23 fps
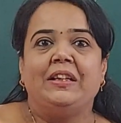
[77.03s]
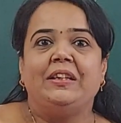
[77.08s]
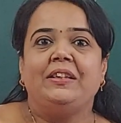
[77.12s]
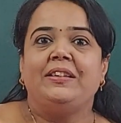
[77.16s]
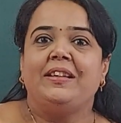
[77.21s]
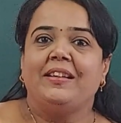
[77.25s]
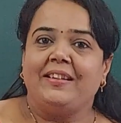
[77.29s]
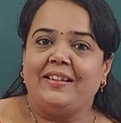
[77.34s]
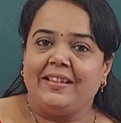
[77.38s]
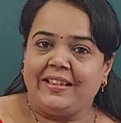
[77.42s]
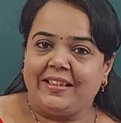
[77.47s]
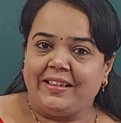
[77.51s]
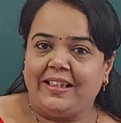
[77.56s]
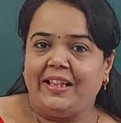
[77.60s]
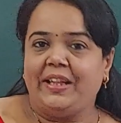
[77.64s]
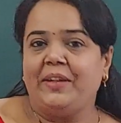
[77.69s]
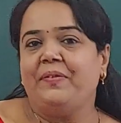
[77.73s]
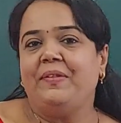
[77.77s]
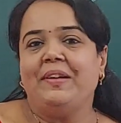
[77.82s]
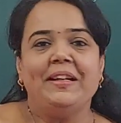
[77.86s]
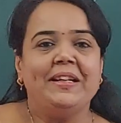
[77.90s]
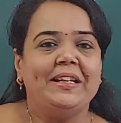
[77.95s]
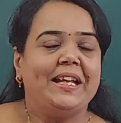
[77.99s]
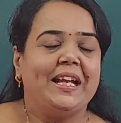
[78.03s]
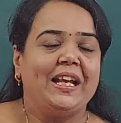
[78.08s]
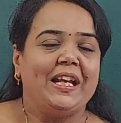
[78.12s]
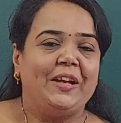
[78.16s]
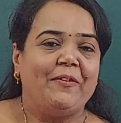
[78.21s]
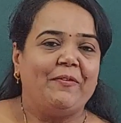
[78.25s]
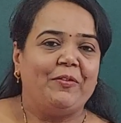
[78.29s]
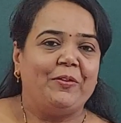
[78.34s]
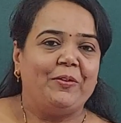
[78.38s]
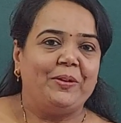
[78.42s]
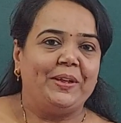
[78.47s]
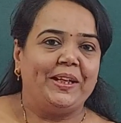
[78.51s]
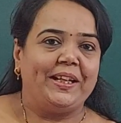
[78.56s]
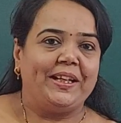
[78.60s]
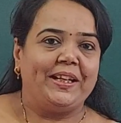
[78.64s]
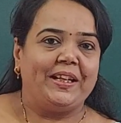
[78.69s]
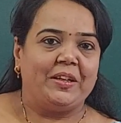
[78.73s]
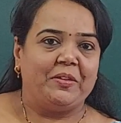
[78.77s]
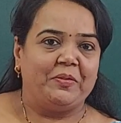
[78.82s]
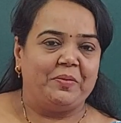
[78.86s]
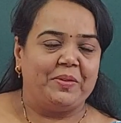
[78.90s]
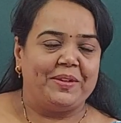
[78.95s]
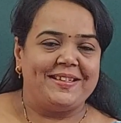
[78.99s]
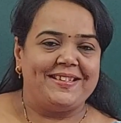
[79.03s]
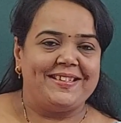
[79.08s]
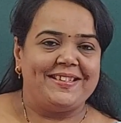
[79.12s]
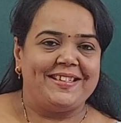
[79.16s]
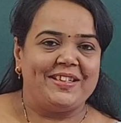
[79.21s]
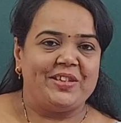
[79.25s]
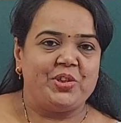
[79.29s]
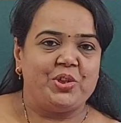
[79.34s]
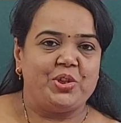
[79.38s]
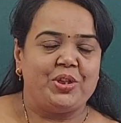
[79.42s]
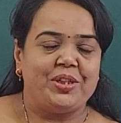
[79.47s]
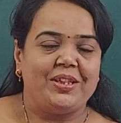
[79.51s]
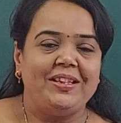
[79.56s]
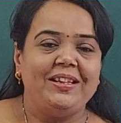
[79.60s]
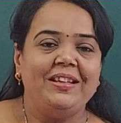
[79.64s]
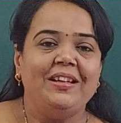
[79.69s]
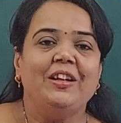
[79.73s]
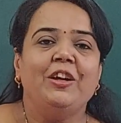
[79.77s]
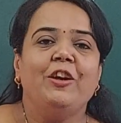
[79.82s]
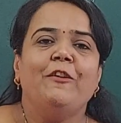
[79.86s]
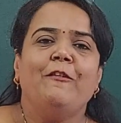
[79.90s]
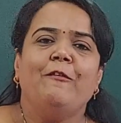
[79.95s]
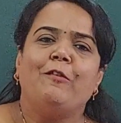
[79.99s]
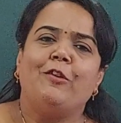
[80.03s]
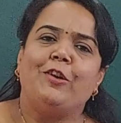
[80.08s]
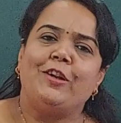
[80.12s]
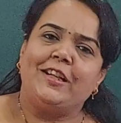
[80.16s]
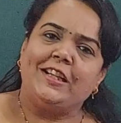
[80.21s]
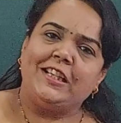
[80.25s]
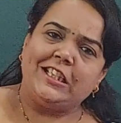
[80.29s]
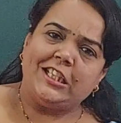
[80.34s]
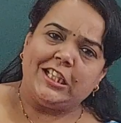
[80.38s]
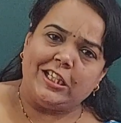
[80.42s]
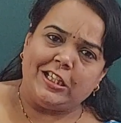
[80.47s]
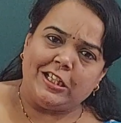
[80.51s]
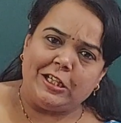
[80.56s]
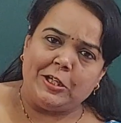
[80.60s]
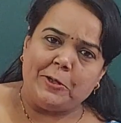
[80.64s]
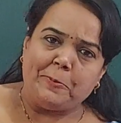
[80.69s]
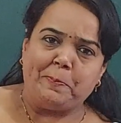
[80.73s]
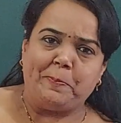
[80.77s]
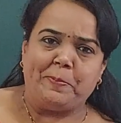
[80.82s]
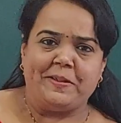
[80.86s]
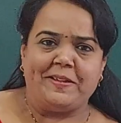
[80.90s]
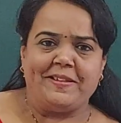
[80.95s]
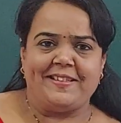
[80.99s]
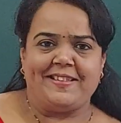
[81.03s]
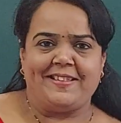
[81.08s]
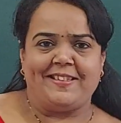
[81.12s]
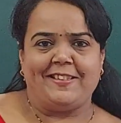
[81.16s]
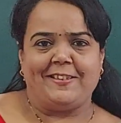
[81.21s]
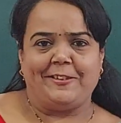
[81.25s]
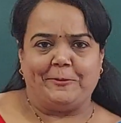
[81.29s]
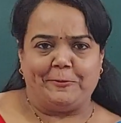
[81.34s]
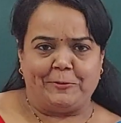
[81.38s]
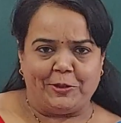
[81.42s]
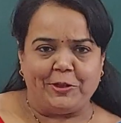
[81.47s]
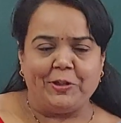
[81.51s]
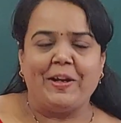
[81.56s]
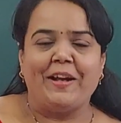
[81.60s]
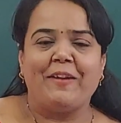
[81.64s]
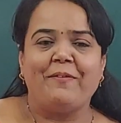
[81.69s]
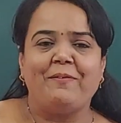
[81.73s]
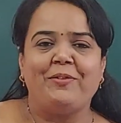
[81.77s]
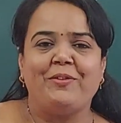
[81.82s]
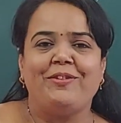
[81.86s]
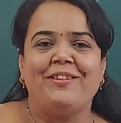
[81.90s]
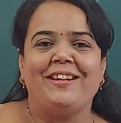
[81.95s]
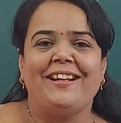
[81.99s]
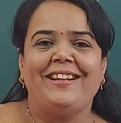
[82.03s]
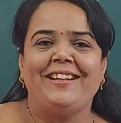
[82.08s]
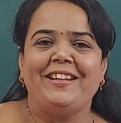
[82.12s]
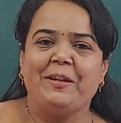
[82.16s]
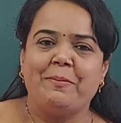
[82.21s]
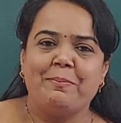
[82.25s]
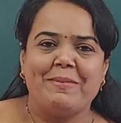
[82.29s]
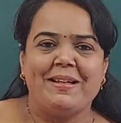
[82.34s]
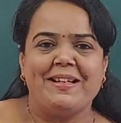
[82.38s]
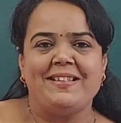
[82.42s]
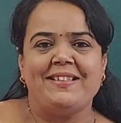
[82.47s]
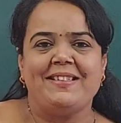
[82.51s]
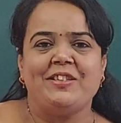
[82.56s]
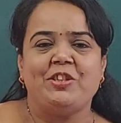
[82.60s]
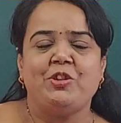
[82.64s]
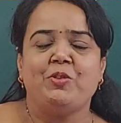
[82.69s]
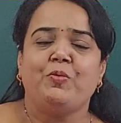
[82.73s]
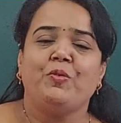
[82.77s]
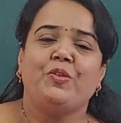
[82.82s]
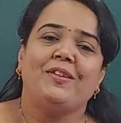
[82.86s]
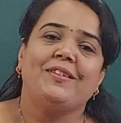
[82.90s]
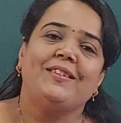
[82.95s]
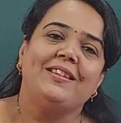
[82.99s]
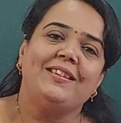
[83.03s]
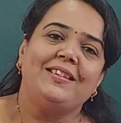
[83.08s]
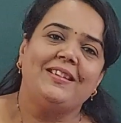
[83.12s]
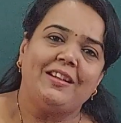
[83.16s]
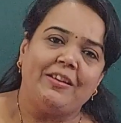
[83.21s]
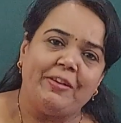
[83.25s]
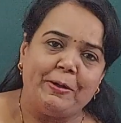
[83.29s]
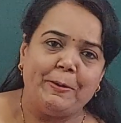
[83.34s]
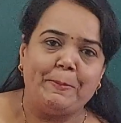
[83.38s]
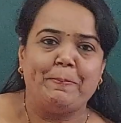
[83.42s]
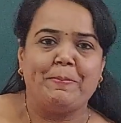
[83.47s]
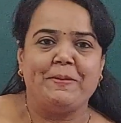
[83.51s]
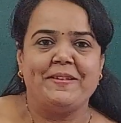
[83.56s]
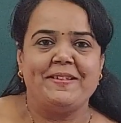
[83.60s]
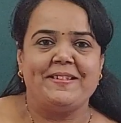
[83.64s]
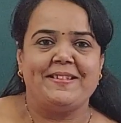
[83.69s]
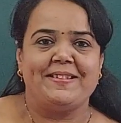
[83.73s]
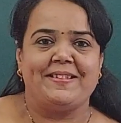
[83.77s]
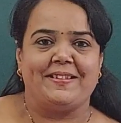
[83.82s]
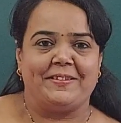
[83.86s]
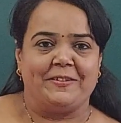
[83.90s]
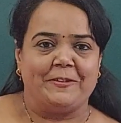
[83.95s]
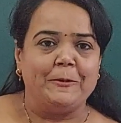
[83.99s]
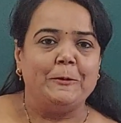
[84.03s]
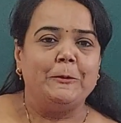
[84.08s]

the given telephonic conversation for a third person. You have to write a message for the third person.